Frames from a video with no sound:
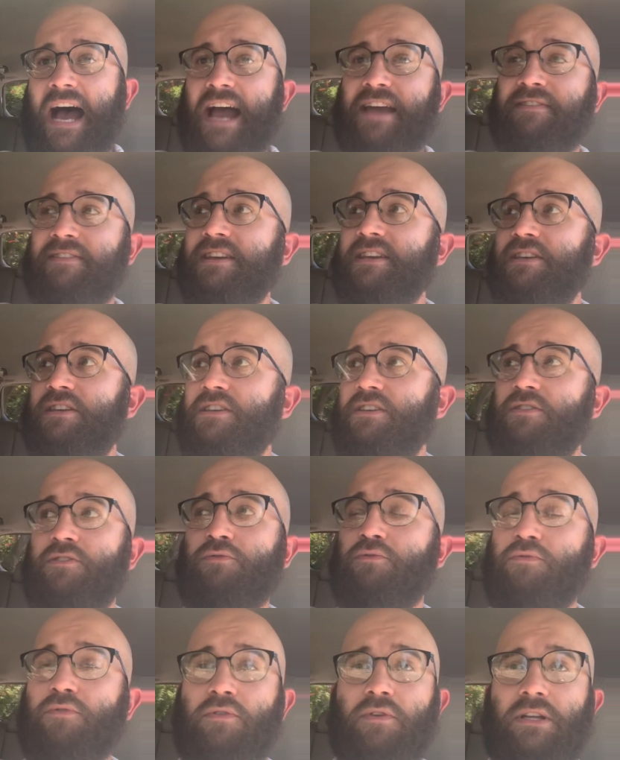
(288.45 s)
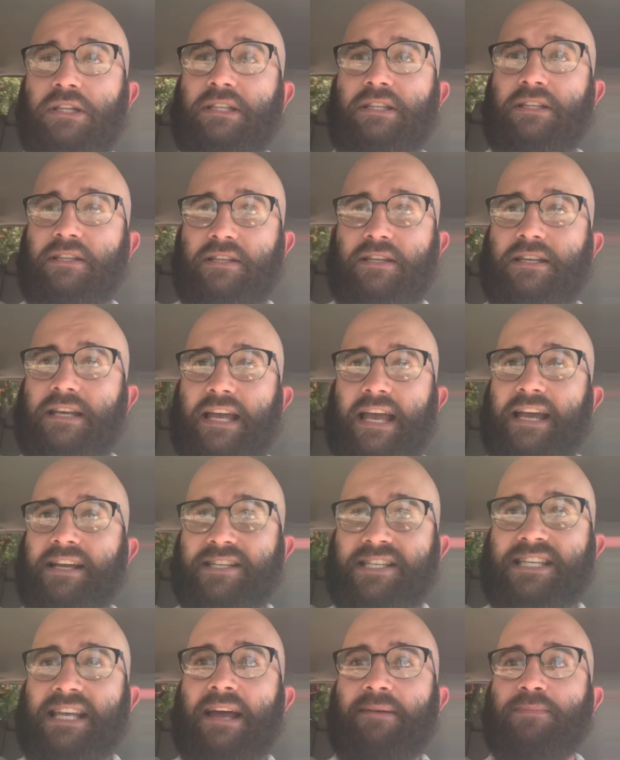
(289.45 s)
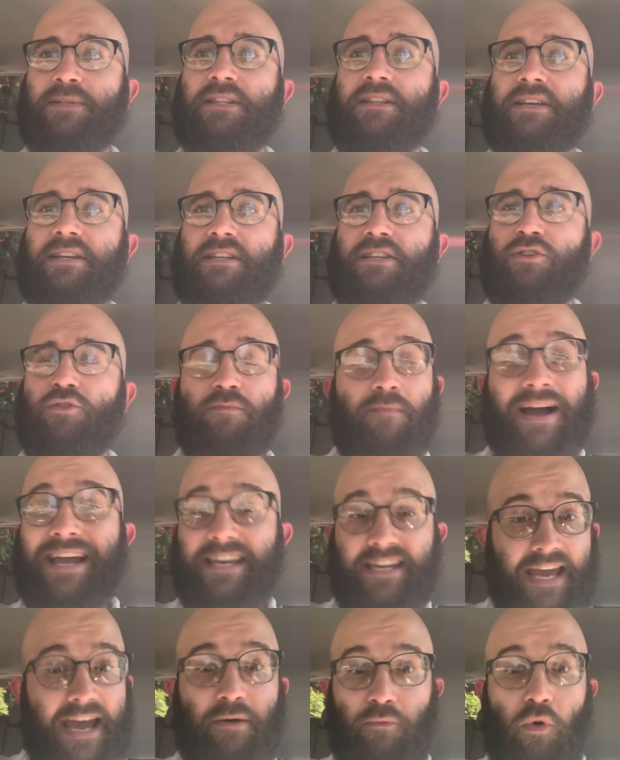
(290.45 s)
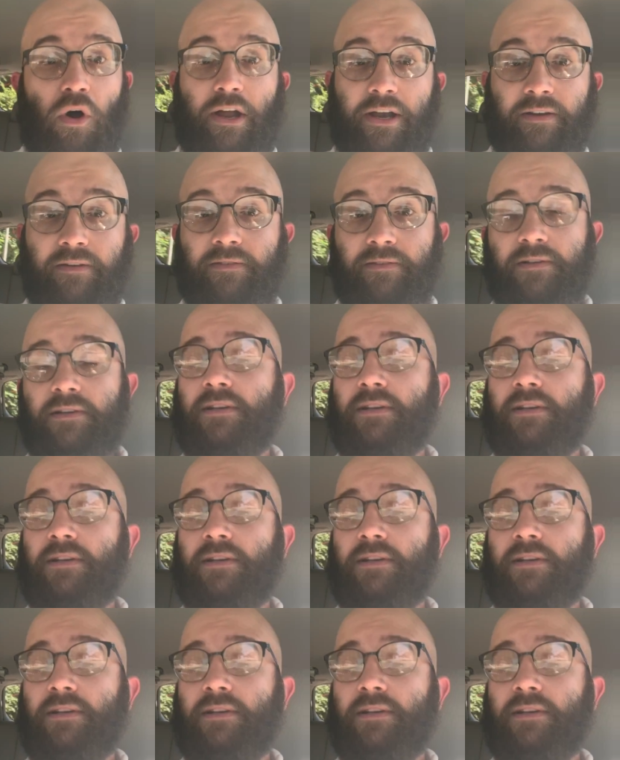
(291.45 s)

I think you accept that you might get one.